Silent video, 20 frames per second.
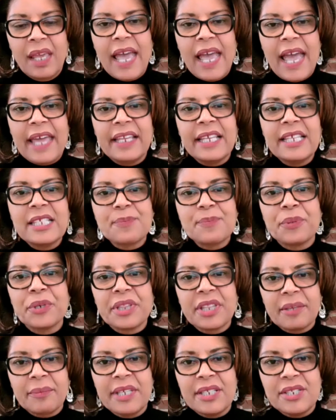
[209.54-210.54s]
and he's
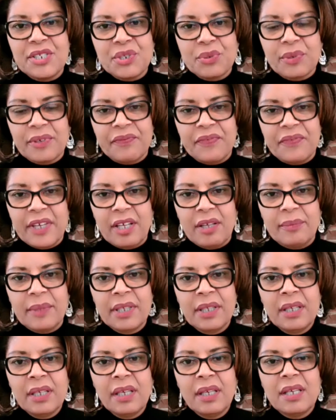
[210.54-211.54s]
put them into a film.
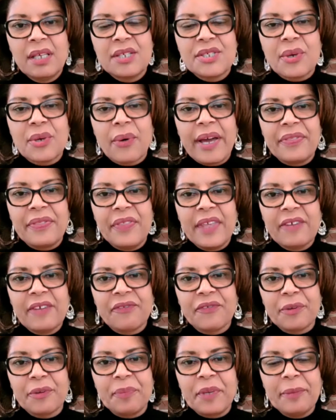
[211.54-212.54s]
So I think
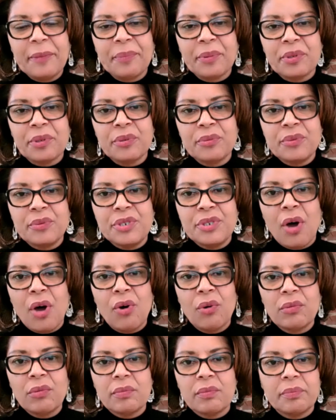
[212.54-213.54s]
for people who
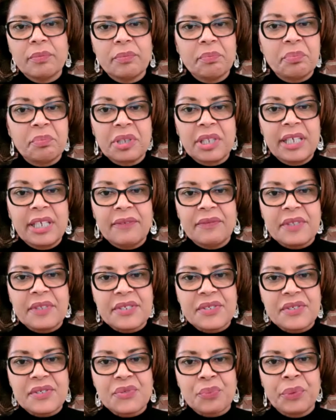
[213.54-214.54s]
don't believe
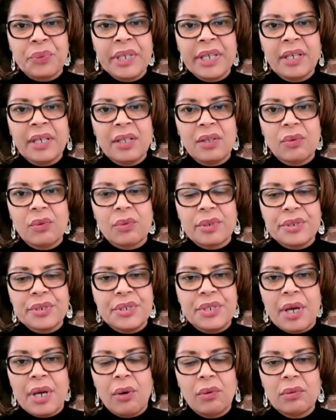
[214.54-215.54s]
this is real or
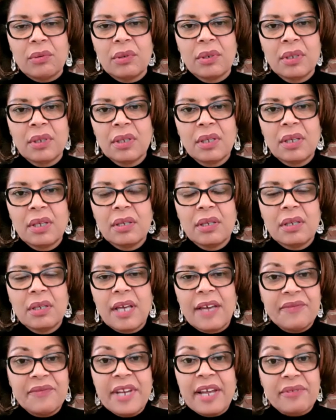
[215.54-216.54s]
don't
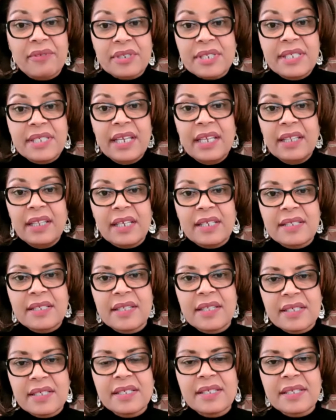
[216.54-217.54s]
have never seen this,
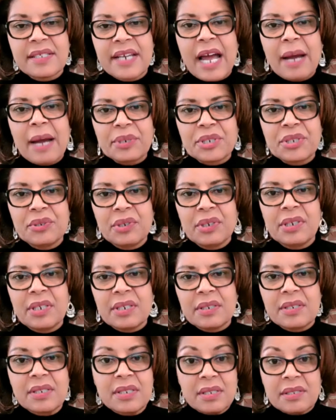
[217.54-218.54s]
this is an
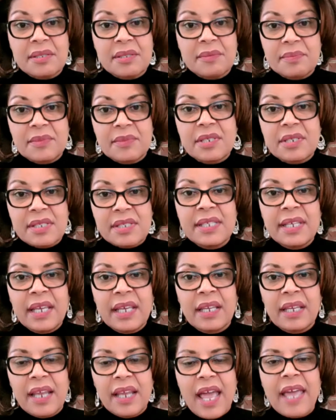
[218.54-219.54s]
opportunity to see
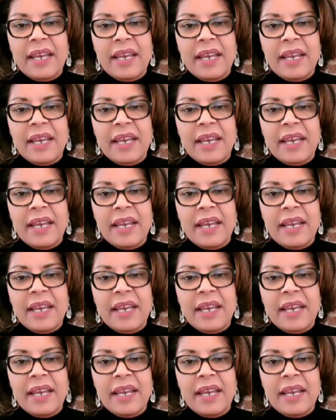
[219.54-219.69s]
it and